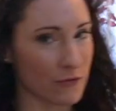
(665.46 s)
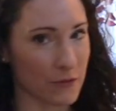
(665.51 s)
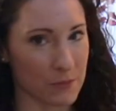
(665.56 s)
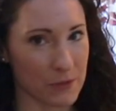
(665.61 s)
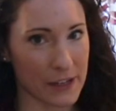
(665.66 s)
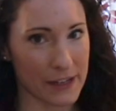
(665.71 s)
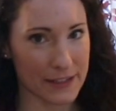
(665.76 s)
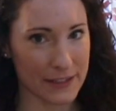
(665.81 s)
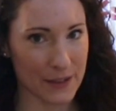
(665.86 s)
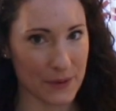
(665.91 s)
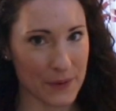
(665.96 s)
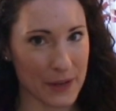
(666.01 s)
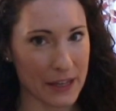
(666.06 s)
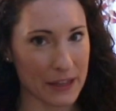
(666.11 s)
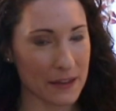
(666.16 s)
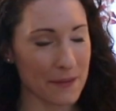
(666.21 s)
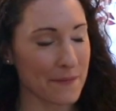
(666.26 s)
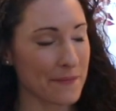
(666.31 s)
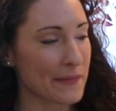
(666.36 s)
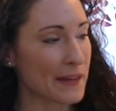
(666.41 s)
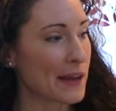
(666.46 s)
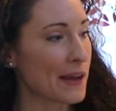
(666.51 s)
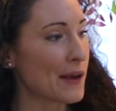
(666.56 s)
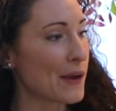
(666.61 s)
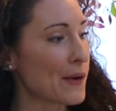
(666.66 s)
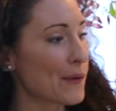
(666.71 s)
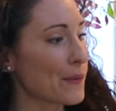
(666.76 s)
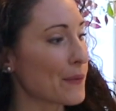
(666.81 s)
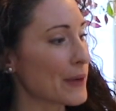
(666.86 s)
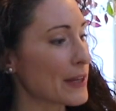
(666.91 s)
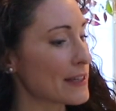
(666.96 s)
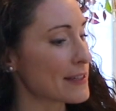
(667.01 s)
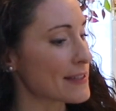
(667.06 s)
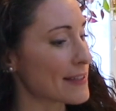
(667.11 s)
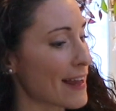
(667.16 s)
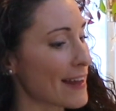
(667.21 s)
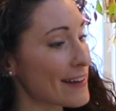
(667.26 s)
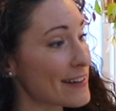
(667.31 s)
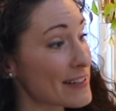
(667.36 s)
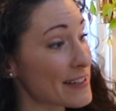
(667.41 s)
replace it with, we
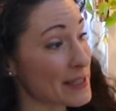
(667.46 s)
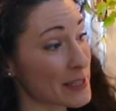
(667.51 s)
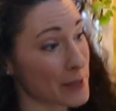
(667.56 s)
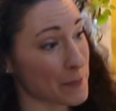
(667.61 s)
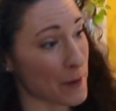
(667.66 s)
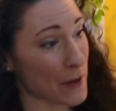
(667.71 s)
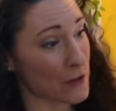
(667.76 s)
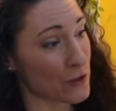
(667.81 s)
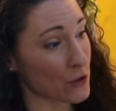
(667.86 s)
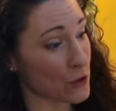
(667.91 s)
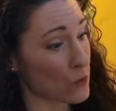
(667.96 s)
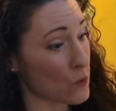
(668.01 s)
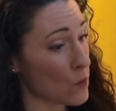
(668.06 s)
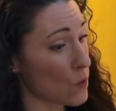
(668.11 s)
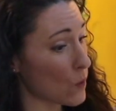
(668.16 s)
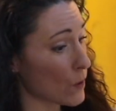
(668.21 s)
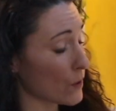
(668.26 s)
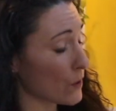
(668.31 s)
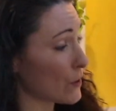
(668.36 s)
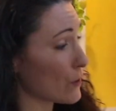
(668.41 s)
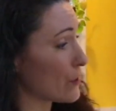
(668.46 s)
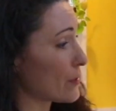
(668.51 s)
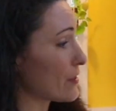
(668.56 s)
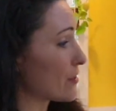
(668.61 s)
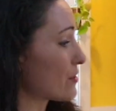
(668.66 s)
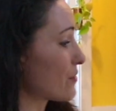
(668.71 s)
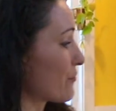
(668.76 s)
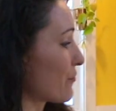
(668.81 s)
decided to special order this